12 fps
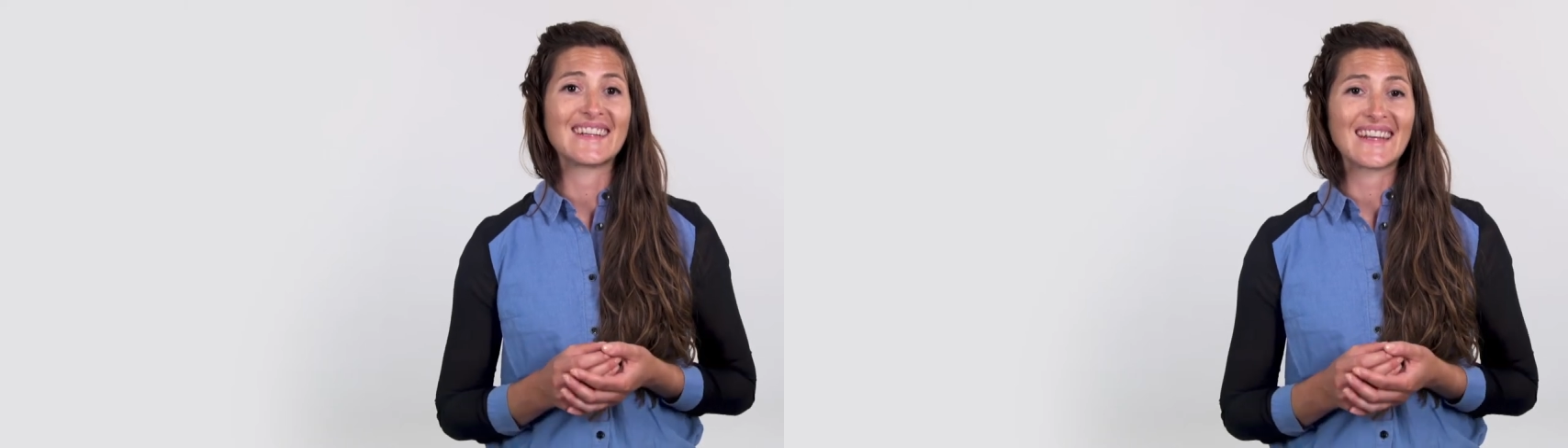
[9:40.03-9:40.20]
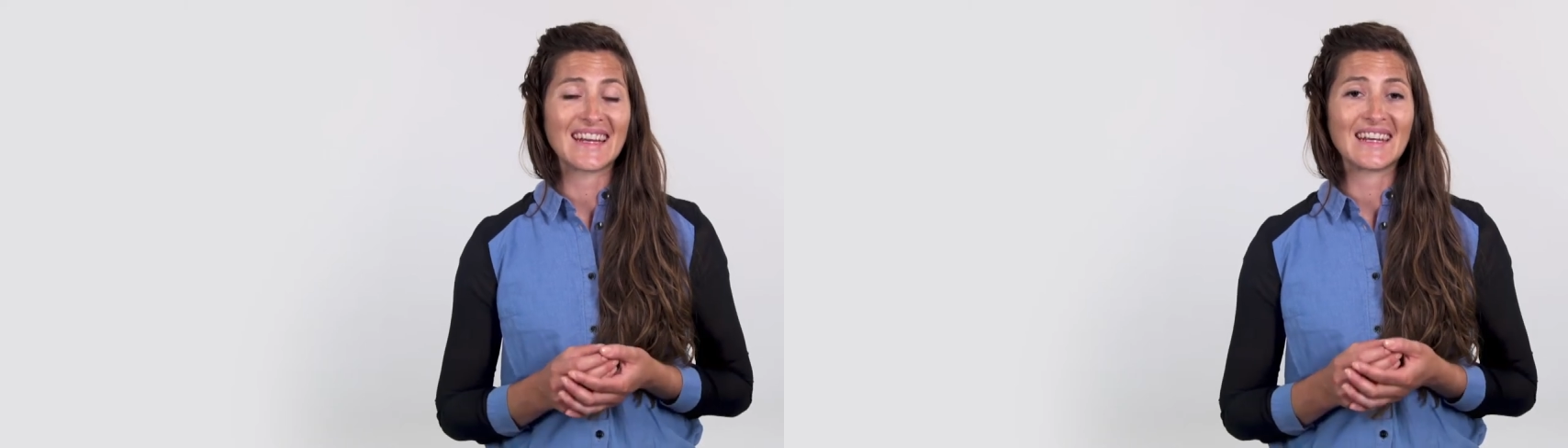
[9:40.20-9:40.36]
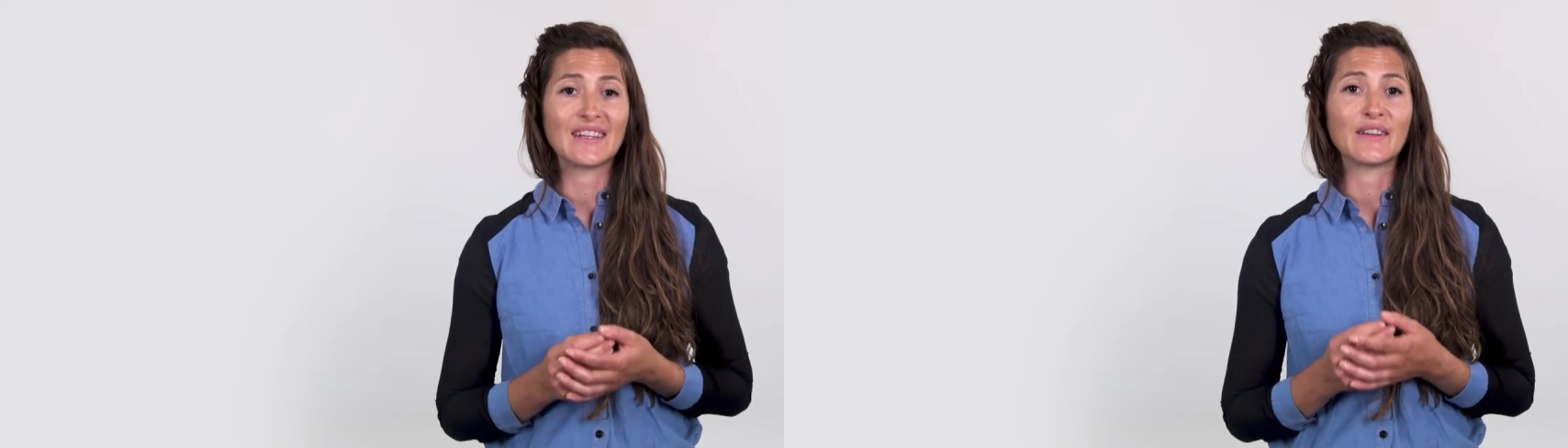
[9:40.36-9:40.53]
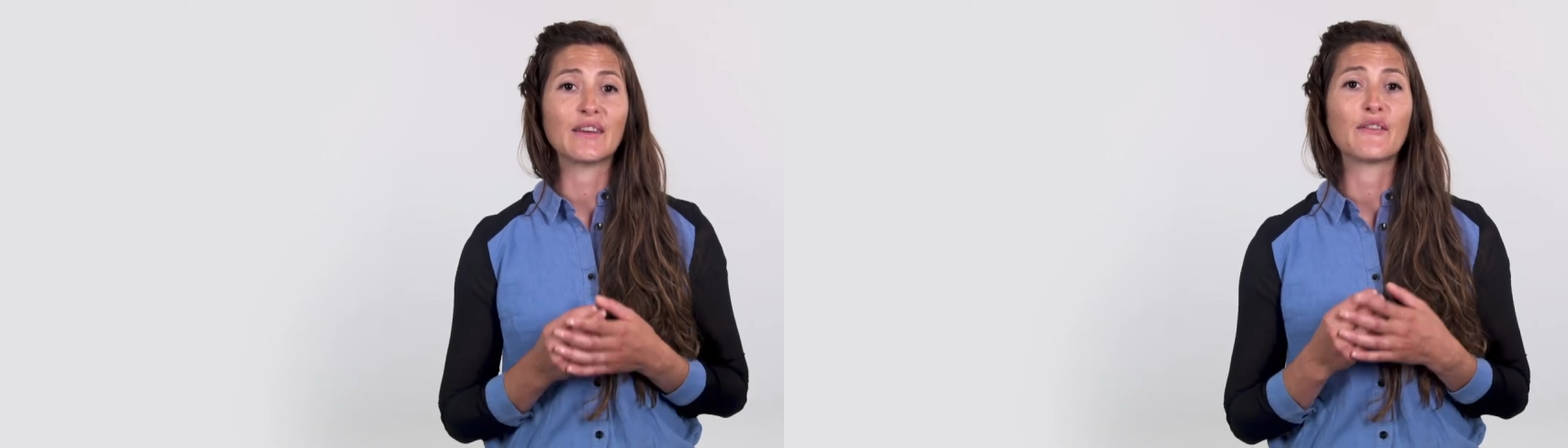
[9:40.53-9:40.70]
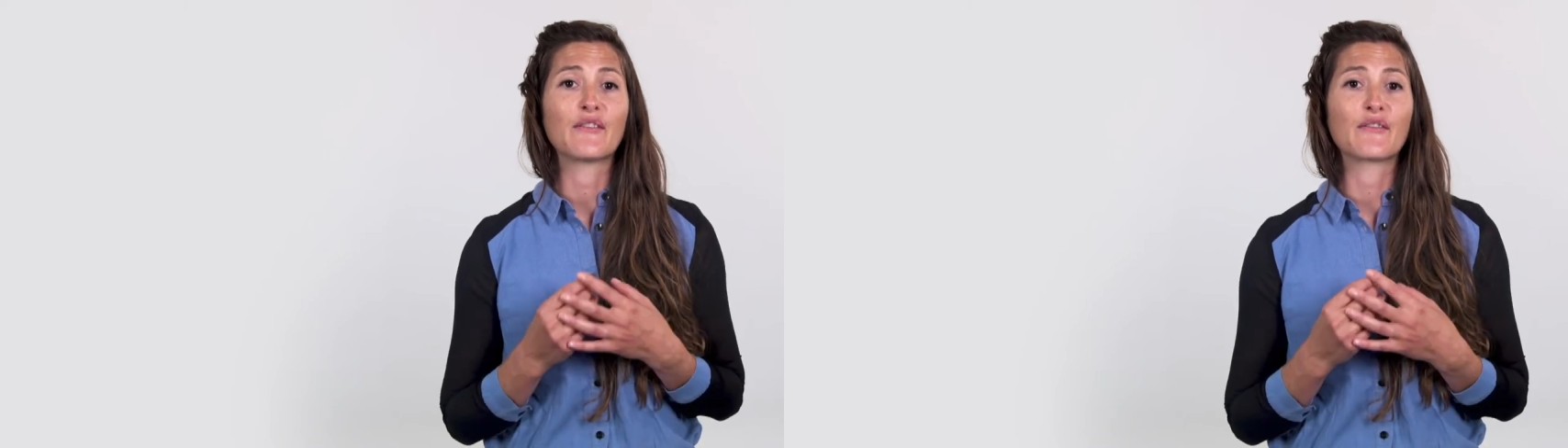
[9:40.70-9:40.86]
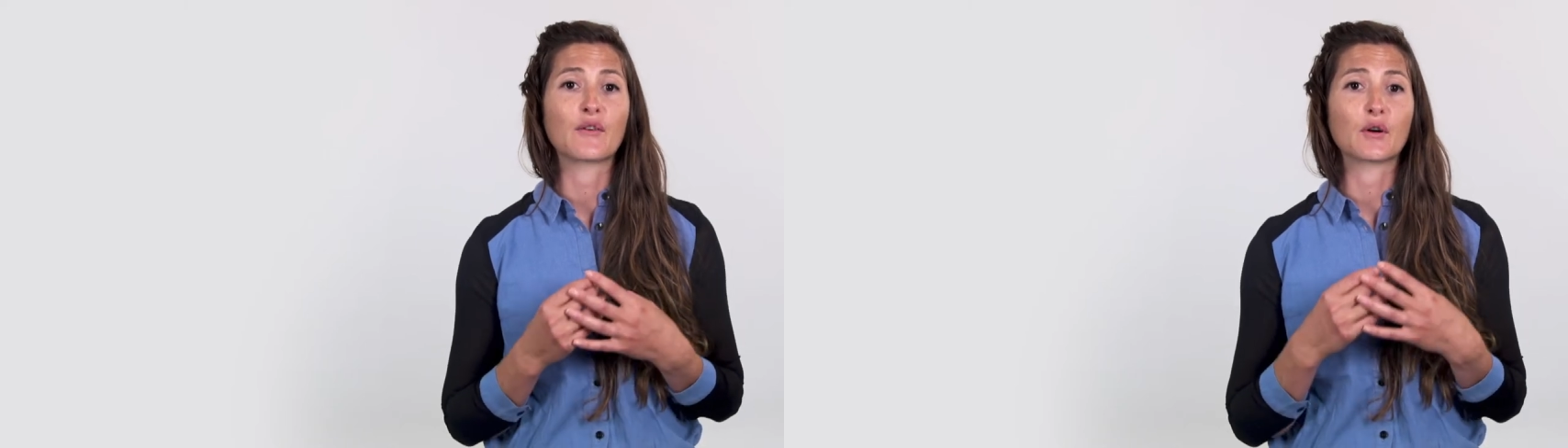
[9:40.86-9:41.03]
need
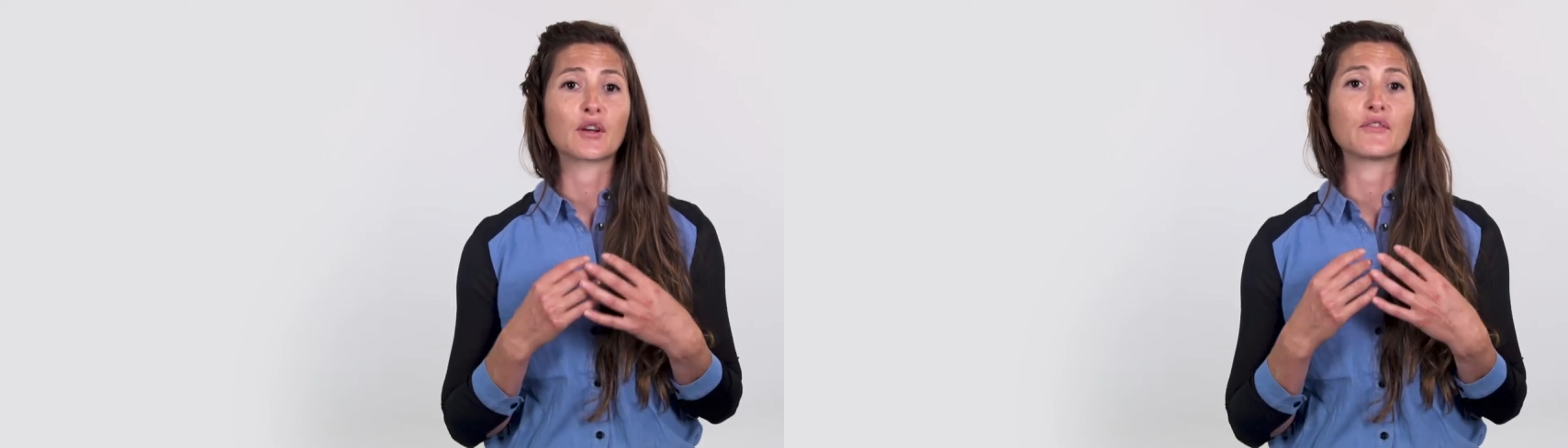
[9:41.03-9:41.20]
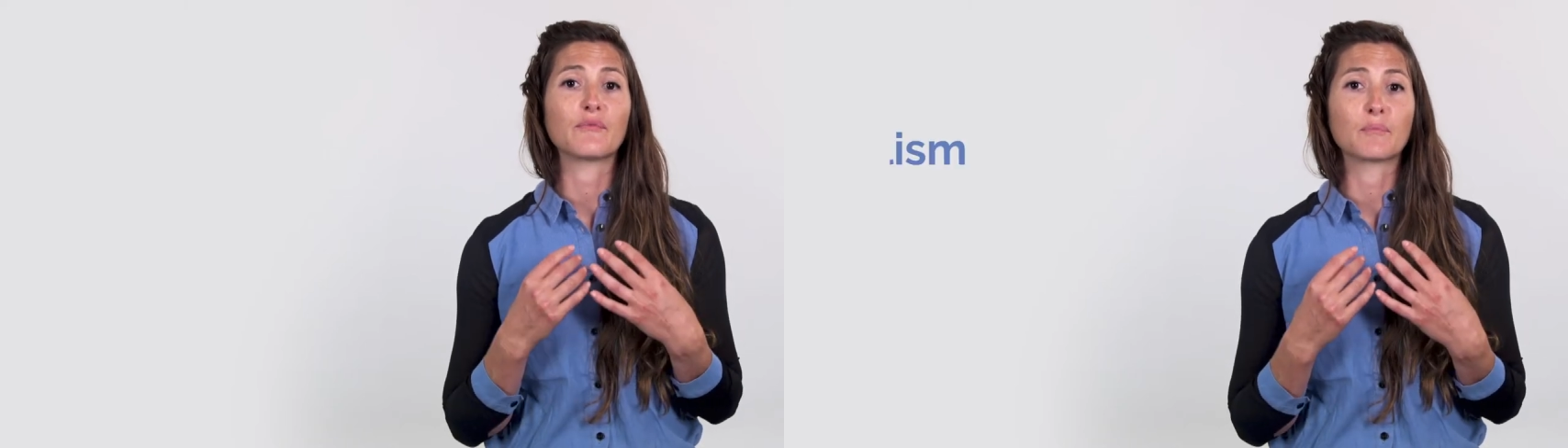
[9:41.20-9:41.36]
for